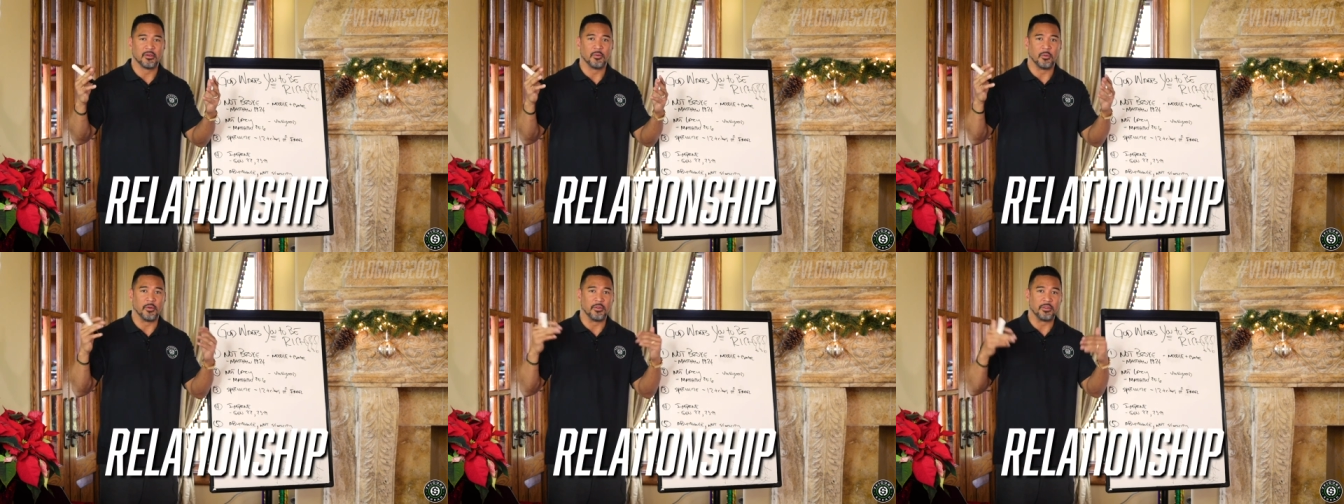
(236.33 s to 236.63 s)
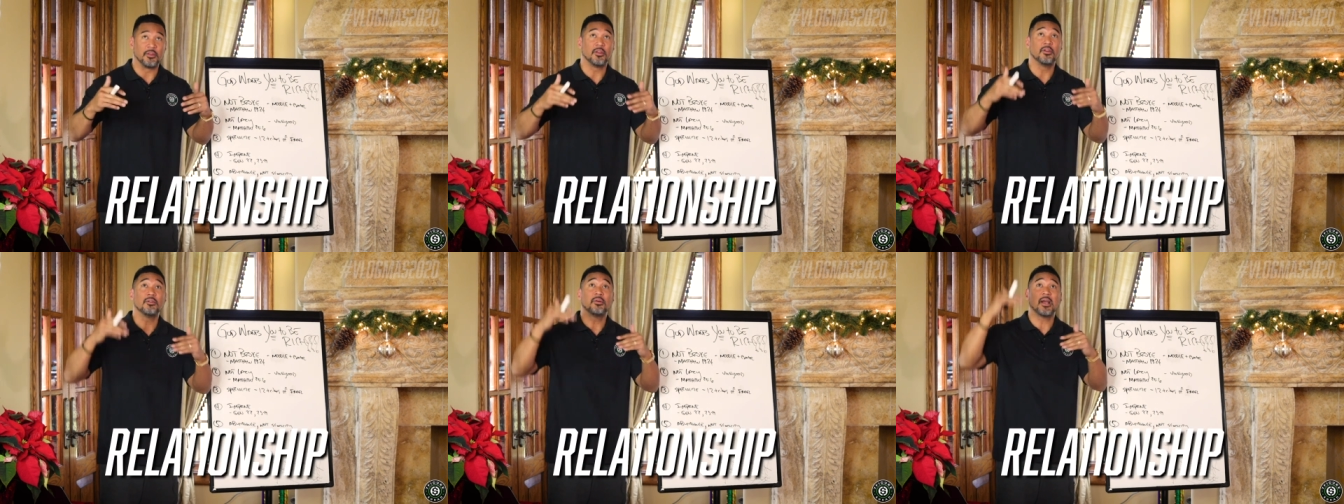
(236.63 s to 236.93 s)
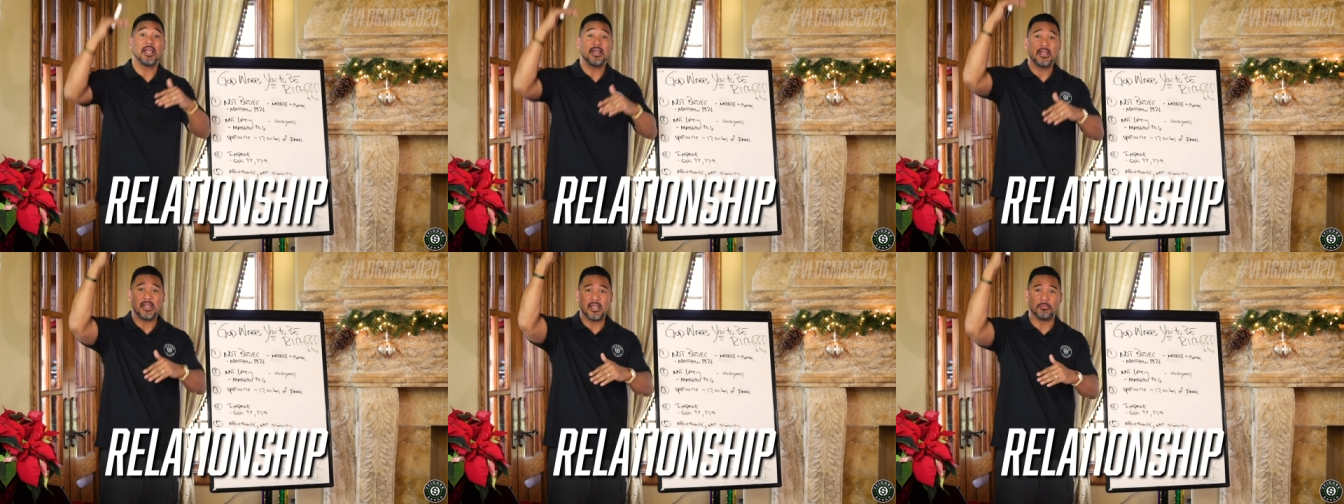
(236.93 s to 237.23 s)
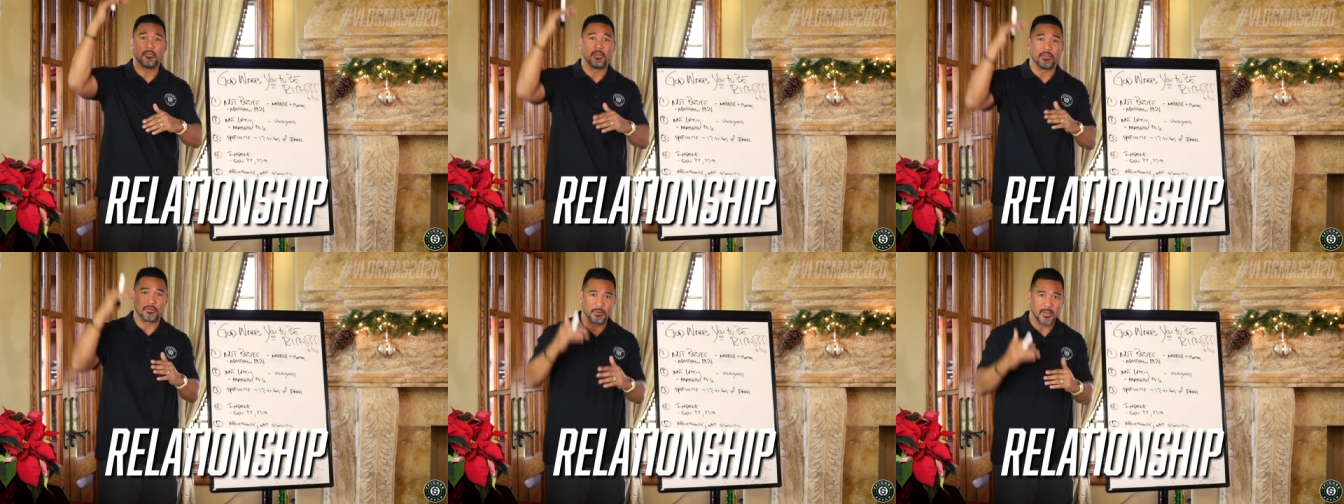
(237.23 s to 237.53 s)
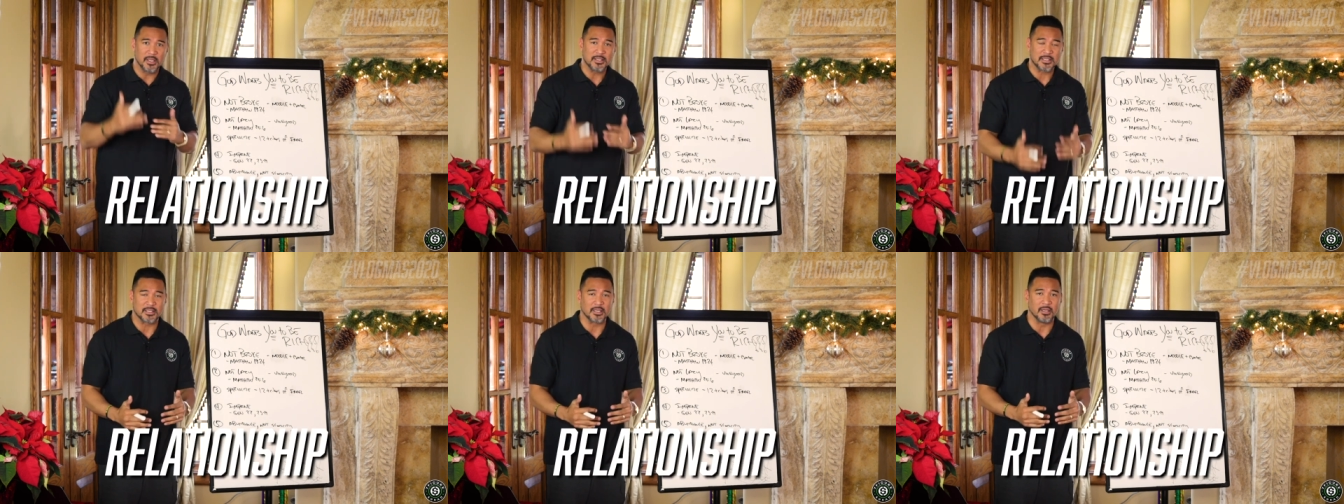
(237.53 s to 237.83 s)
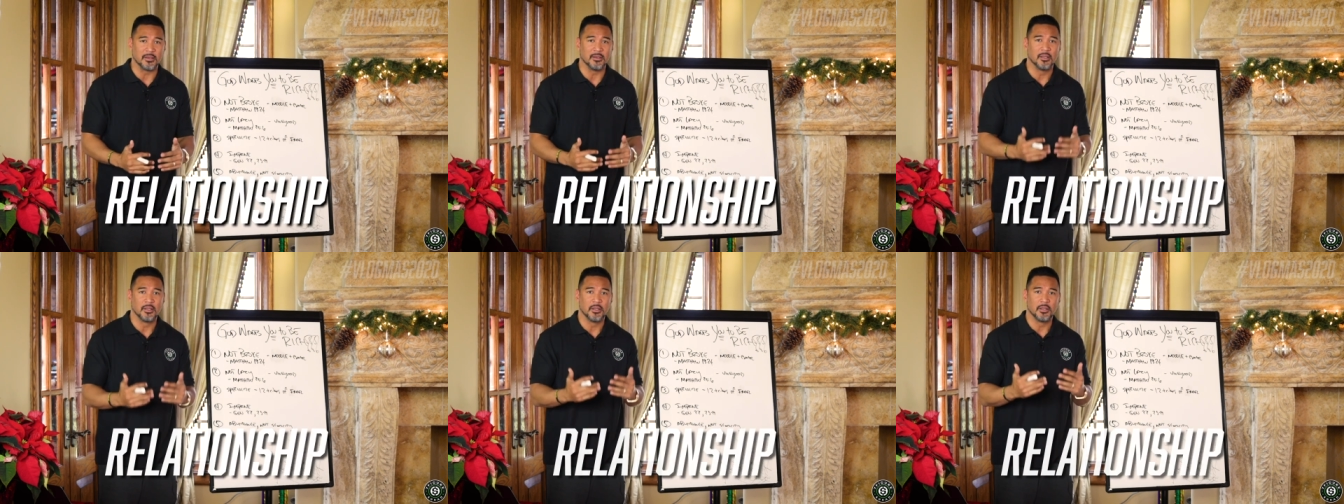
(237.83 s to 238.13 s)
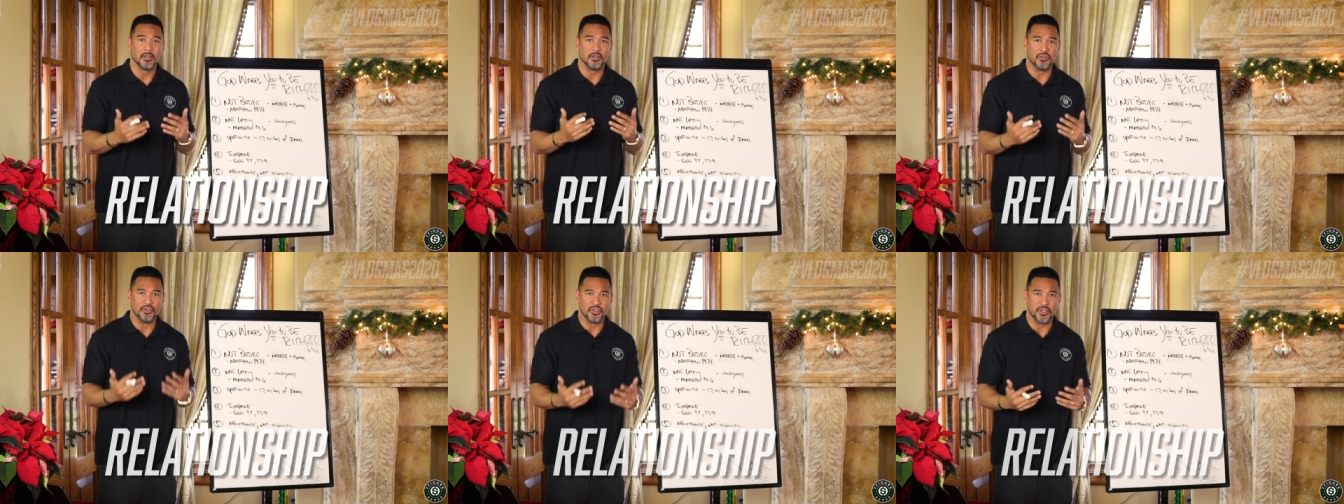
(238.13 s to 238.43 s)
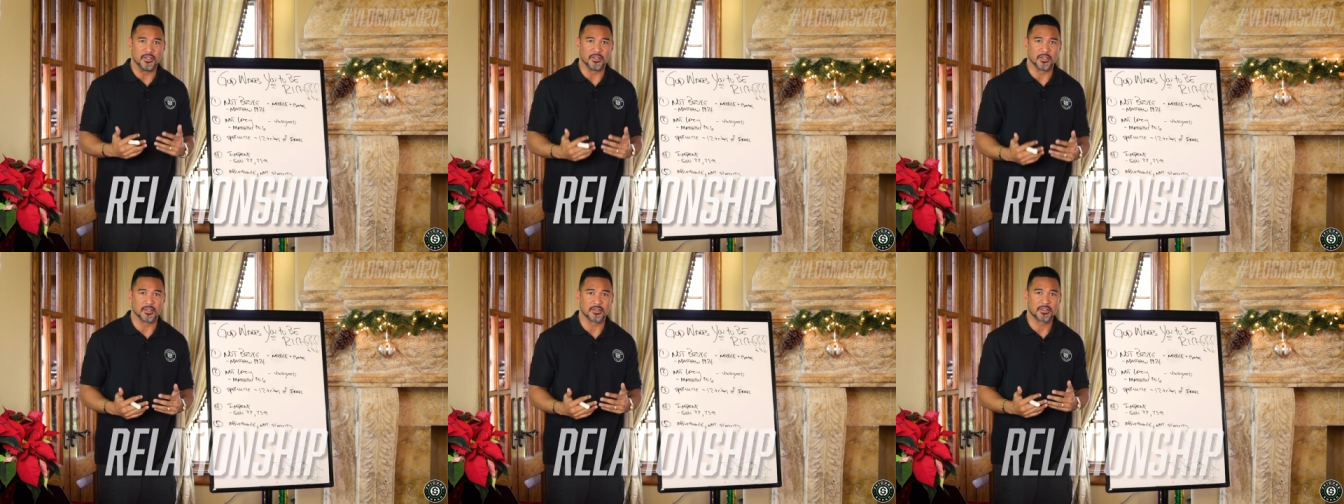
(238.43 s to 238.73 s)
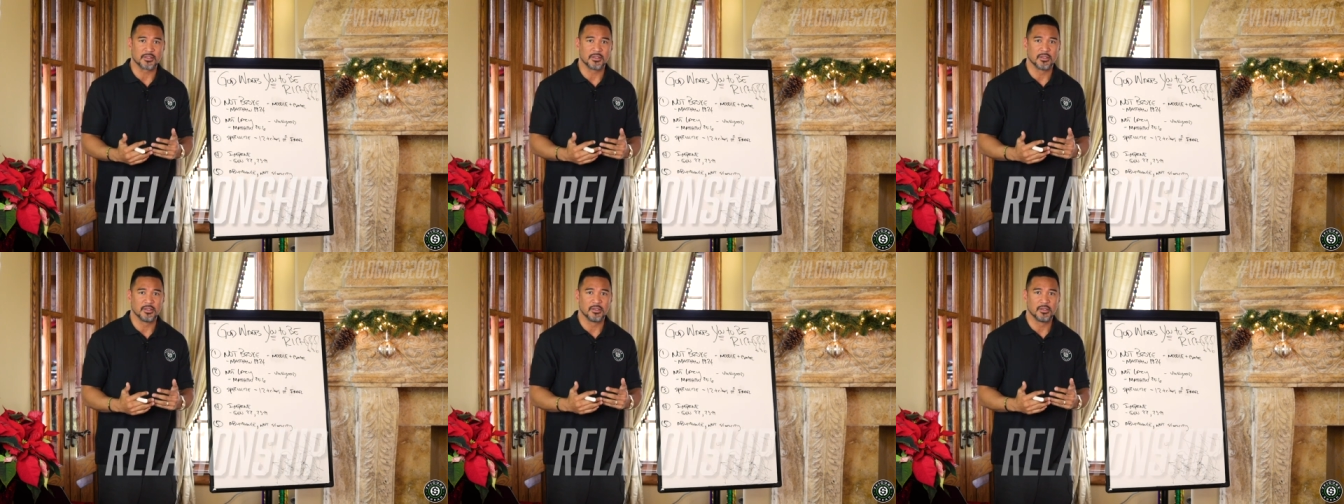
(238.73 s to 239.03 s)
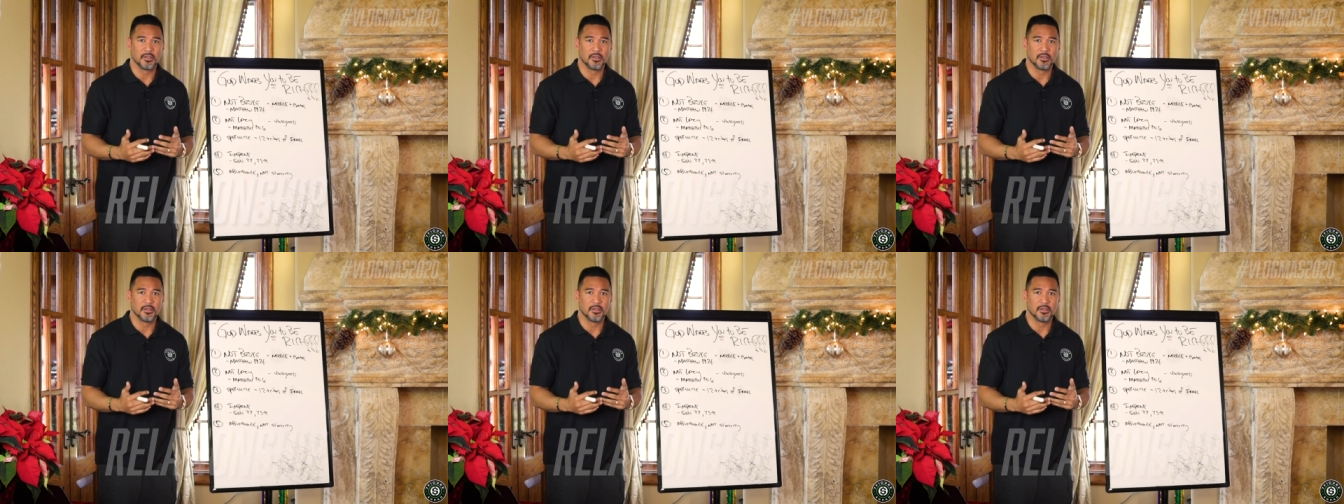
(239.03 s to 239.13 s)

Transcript: with you and him through his son, Jesus.